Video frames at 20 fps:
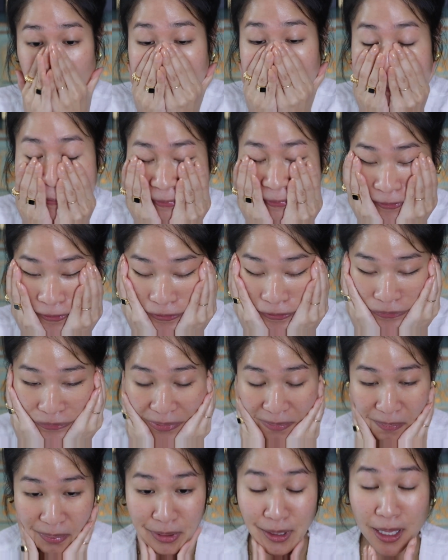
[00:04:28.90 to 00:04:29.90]
before you
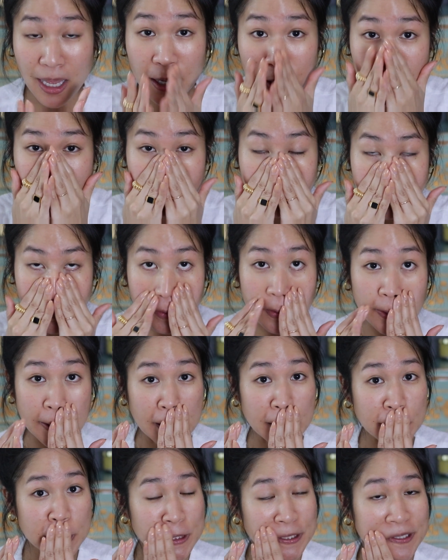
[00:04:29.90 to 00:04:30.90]
apply your
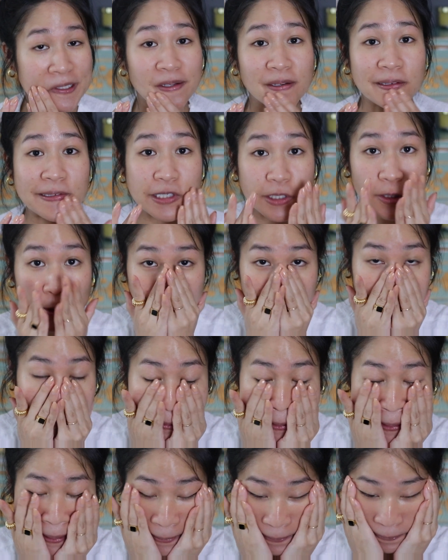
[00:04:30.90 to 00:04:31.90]
foundation. So
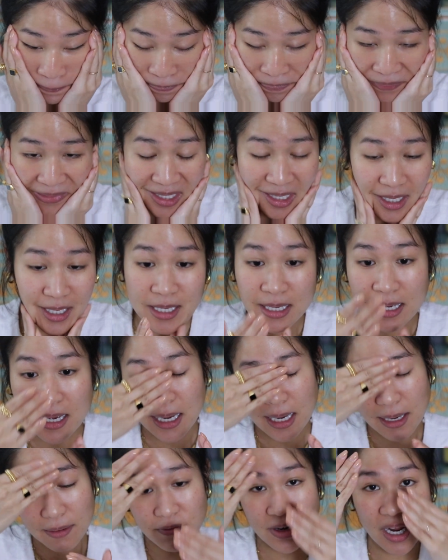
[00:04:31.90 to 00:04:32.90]

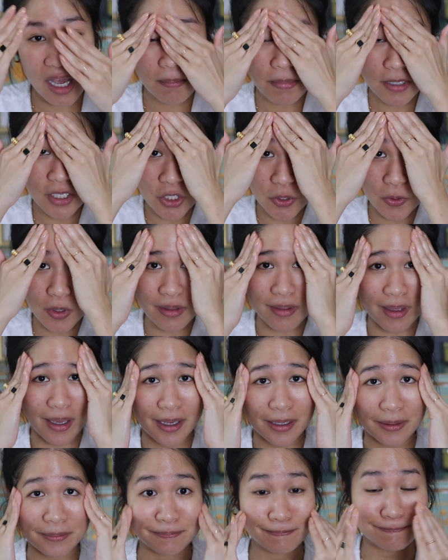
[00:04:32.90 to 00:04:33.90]
I've not been doing that,